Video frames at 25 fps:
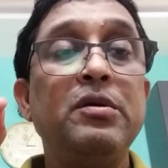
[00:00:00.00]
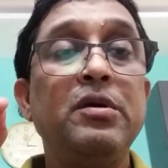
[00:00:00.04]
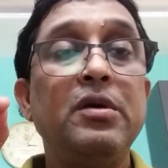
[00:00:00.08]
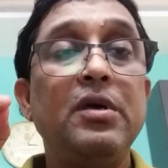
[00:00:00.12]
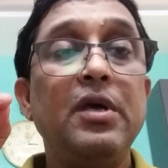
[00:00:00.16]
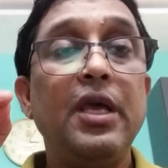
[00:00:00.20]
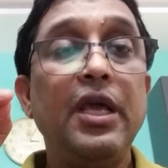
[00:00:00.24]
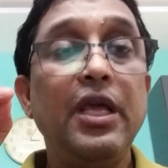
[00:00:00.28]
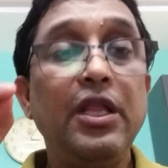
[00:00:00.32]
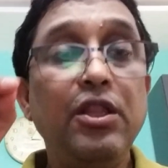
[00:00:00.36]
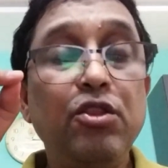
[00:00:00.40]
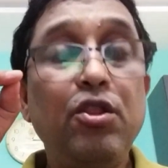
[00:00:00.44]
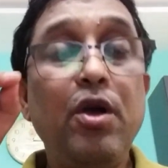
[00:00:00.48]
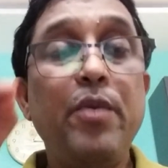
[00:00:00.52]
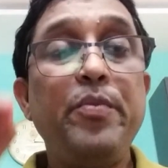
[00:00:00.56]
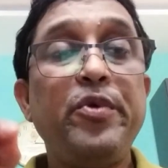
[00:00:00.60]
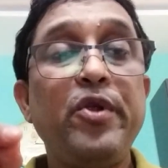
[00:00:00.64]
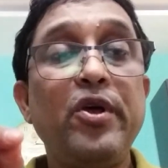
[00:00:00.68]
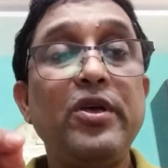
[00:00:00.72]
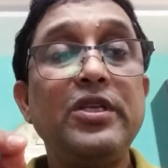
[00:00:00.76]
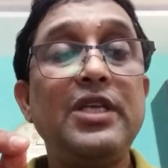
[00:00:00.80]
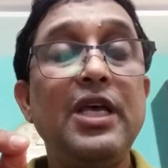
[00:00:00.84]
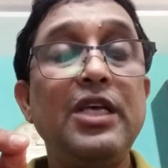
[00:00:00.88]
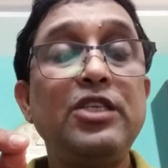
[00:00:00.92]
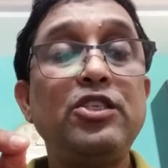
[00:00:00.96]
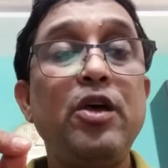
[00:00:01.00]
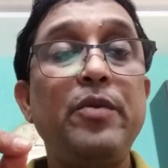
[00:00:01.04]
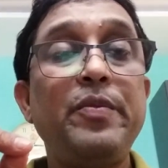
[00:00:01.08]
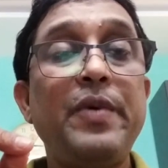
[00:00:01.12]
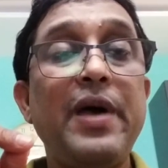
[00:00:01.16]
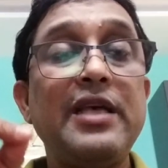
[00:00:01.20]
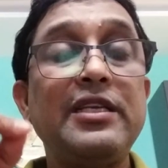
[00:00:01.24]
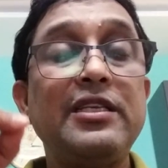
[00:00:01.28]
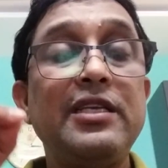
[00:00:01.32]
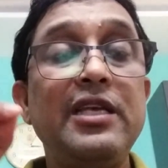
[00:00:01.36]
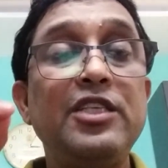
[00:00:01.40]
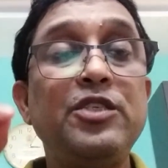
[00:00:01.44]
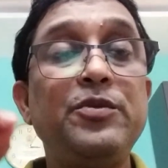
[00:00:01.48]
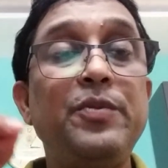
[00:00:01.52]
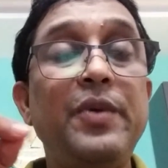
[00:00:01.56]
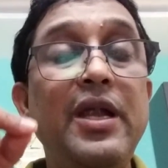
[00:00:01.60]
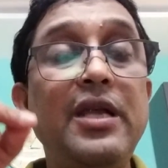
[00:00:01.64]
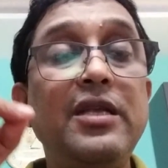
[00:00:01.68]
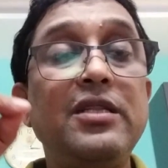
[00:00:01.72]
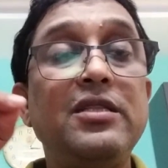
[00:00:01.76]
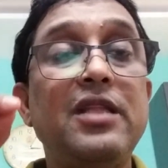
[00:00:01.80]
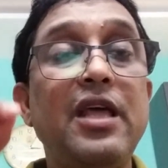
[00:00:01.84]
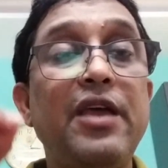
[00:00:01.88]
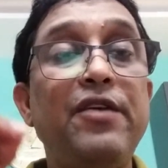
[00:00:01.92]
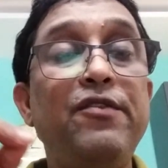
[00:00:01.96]
in the process of
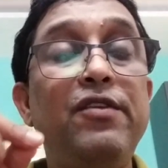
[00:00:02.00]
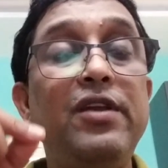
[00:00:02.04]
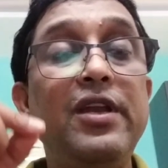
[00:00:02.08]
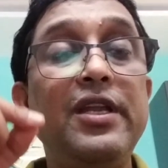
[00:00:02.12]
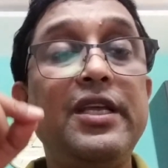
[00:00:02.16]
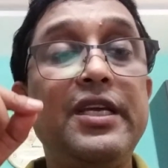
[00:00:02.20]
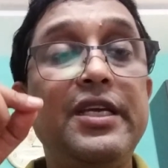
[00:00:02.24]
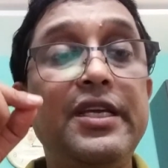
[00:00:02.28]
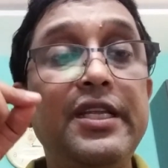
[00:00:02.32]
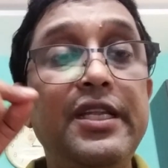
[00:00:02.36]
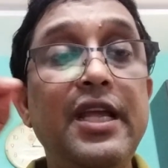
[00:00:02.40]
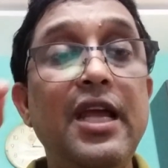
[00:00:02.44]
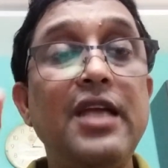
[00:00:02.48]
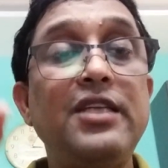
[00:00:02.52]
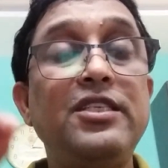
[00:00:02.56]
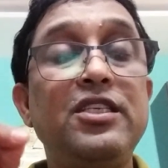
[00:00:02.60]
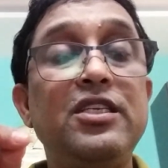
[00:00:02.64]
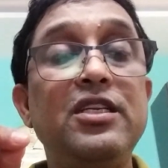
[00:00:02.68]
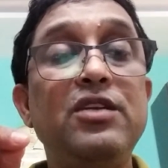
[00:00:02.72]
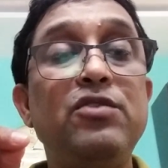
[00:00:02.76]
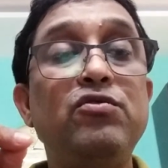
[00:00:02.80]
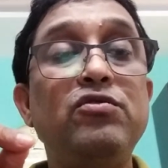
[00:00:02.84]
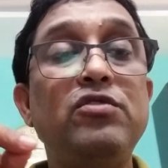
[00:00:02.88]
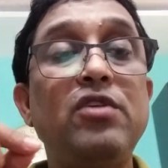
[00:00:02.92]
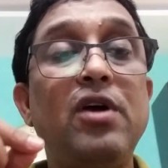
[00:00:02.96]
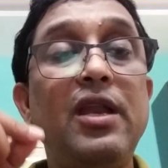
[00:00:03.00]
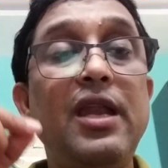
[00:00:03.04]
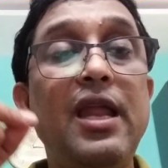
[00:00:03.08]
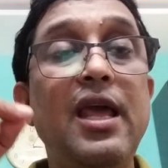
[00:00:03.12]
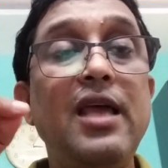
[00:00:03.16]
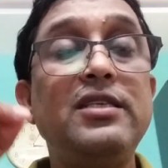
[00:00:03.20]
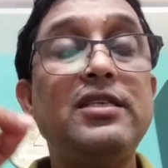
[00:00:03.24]
assessment, they will create new knowledge